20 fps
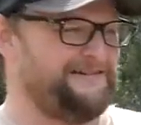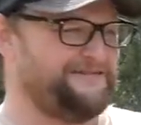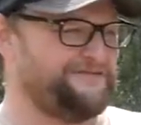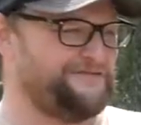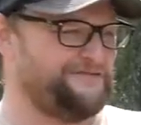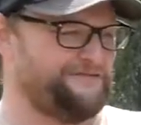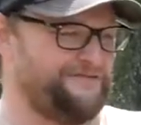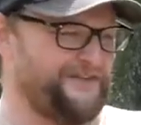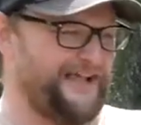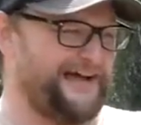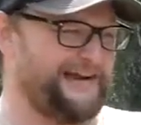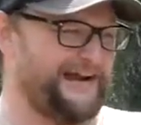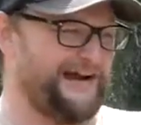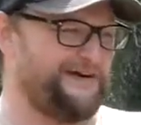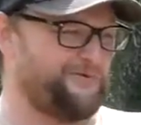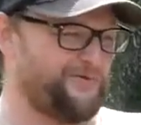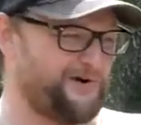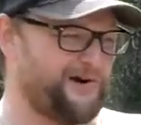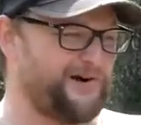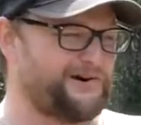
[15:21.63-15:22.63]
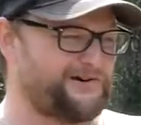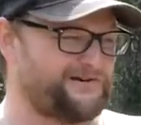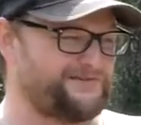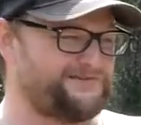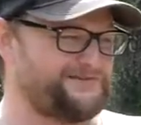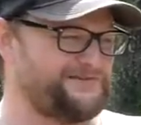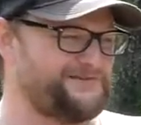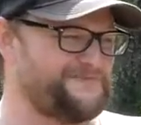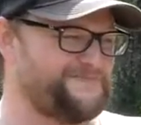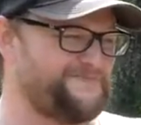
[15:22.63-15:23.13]
Just flat out
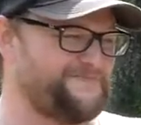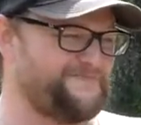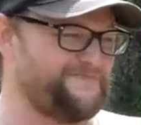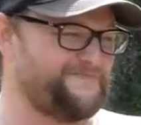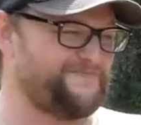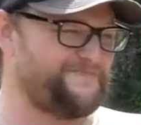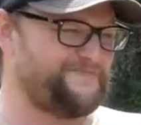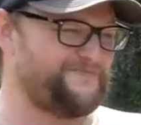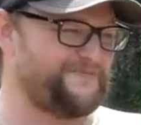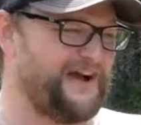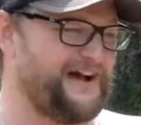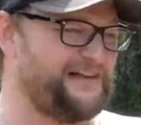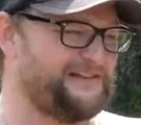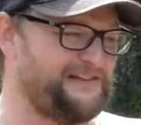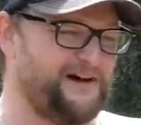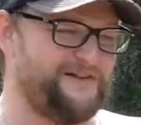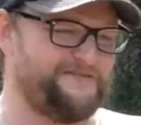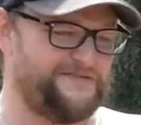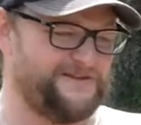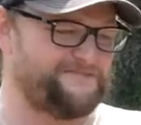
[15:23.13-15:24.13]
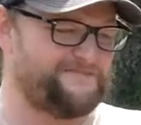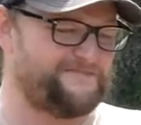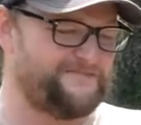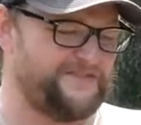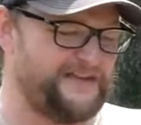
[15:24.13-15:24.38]
works. I love it.